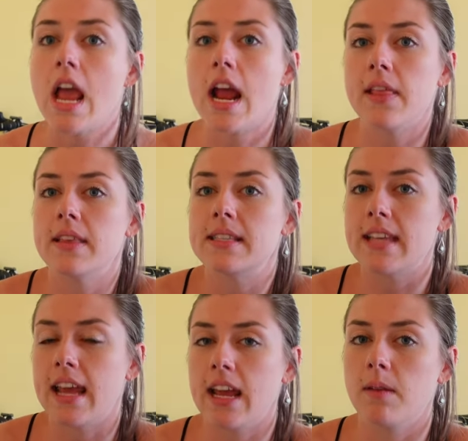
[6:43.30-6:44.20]
in the
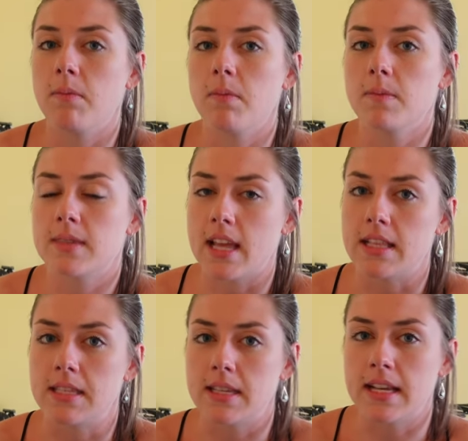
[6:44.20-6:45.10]
same
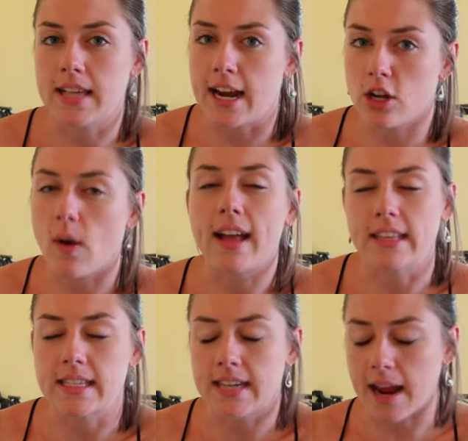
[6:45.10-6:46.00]
sense as I do at
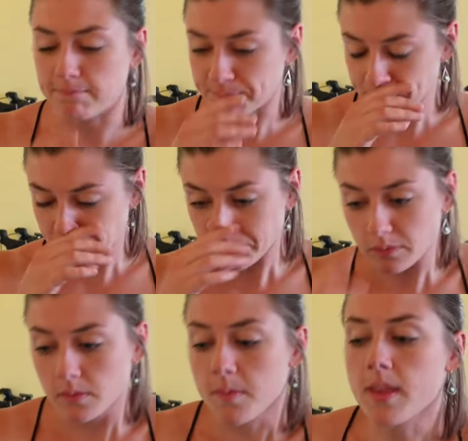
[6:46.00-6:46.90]
this time.
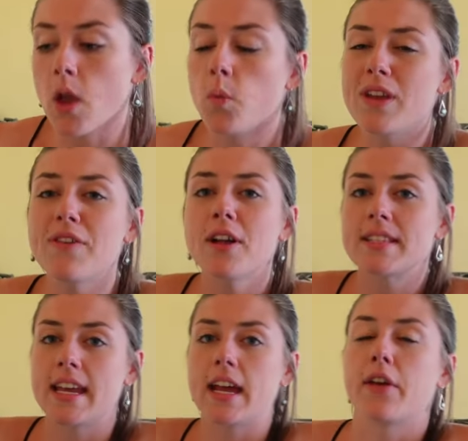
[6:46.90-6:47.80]
We felt
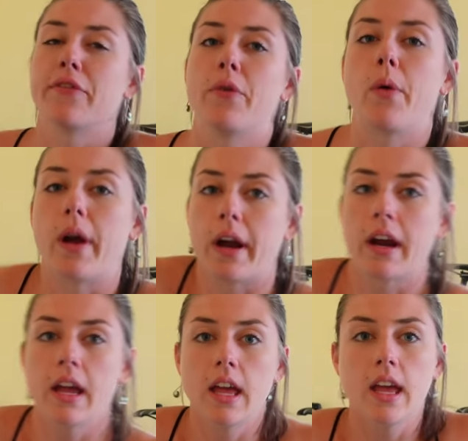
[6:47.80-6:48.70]
sick
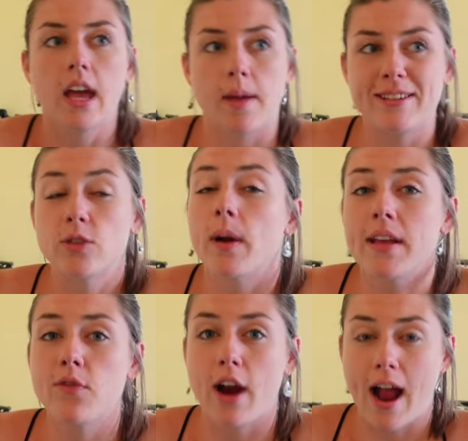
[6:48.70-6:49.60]
for,
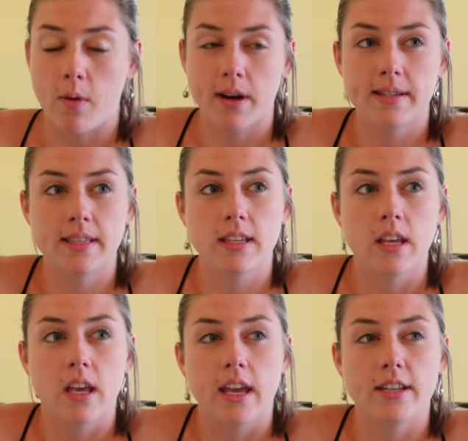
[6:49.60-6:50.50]
24 hours.
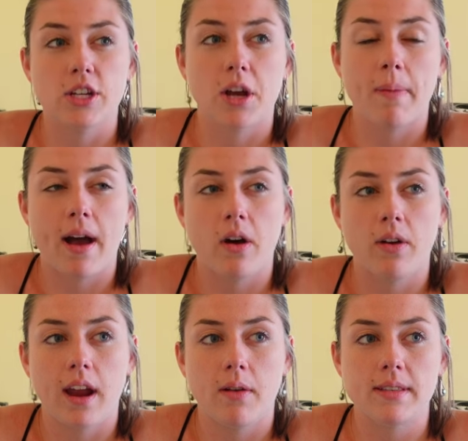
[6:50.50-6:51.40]
It took
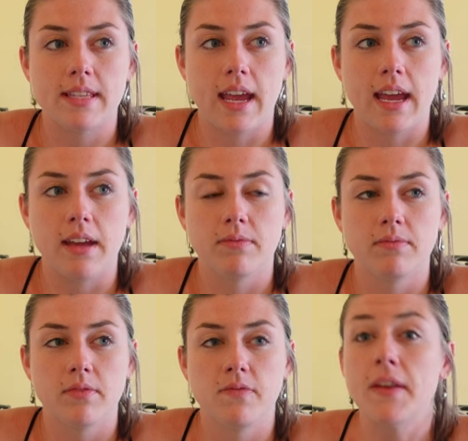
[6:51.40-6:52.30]
about,
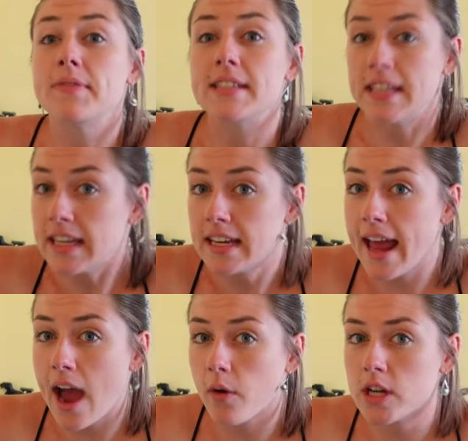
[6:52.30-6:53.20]
15
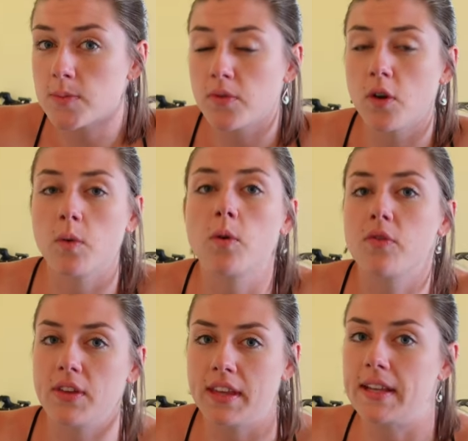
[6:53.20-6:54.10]
hours before we were
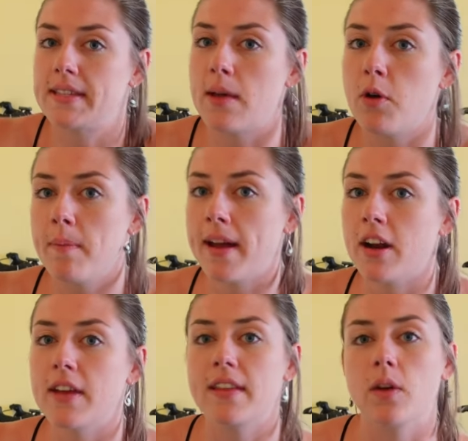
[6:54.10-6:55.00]
feeling somewhat better,
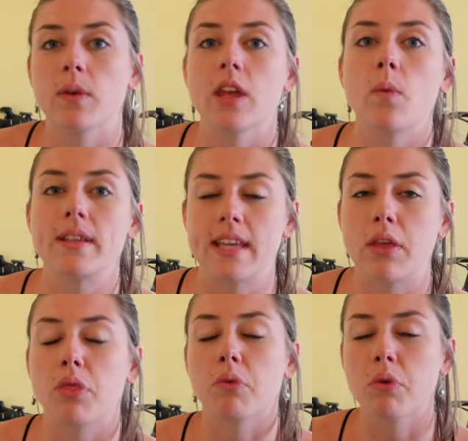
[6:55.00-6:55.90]
and then it really was like
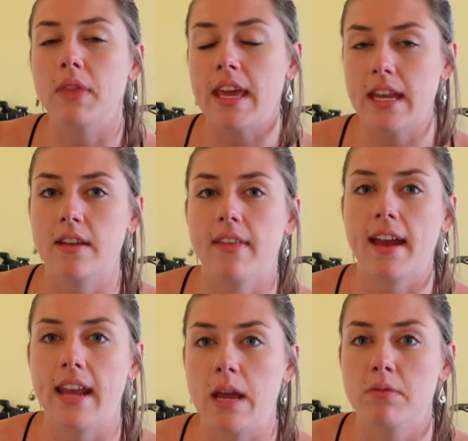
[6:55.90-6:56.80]
through the end of
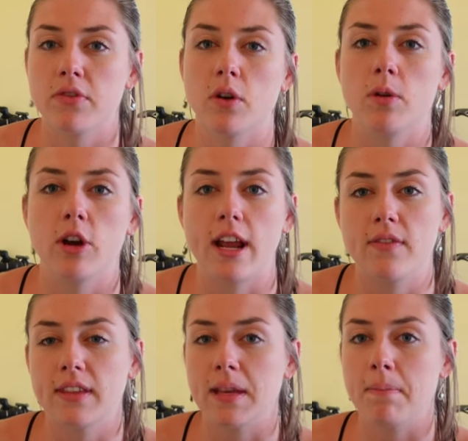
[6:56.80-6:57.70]
that day before we were kind of
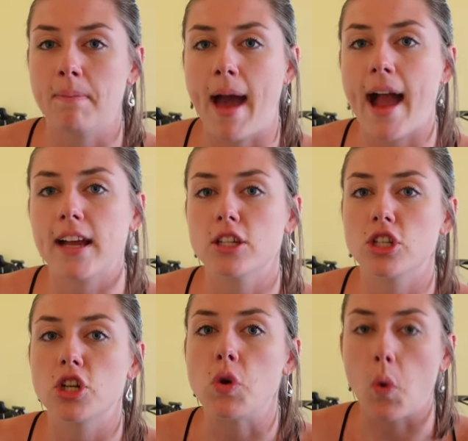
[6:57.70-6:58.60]
feeling back
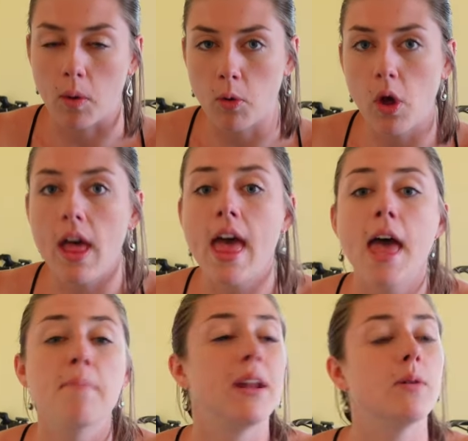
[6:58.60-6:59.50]
to normal.
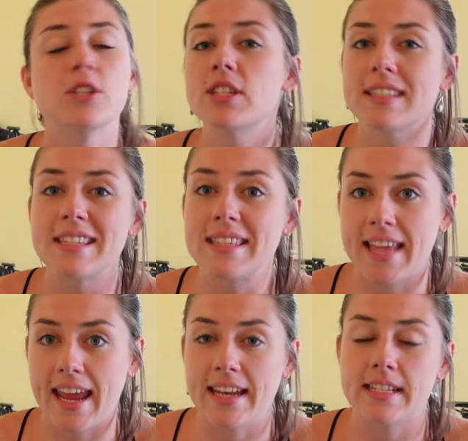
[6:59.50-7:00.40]
But it was just
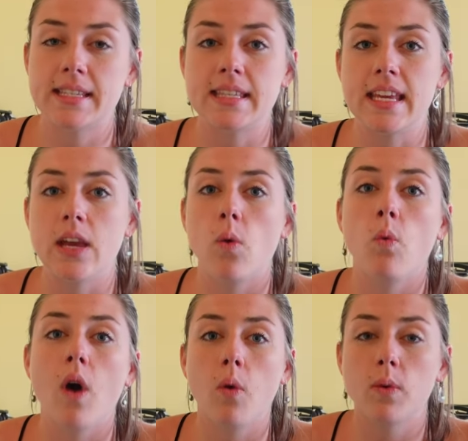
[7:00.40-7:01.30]
insane to see
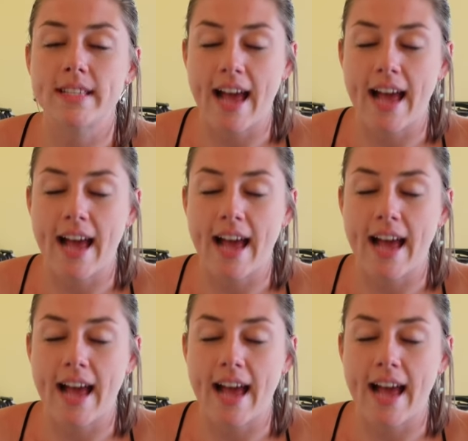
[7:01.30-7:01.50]
what was